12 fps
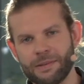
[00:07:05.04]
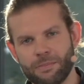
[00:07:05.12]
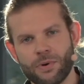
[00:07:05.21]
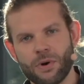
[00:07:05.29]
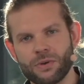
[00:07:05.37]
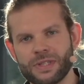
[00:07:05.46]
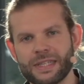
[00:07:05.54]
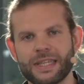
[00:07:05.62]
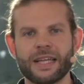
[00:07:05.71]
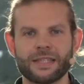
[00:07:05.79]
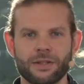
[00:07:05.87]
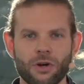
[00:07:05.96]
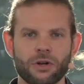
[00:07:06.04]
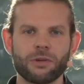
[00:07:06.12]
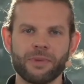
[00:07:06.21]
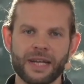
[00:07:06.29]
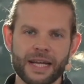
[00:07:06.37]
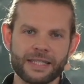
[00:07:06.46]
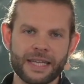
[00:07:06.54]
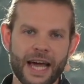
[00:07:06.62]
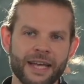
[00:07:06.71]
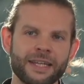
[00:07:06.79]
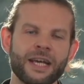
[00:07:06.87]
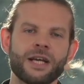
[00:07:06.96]
any process has a document at the
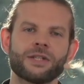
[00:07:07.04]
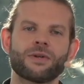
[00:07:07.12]
end.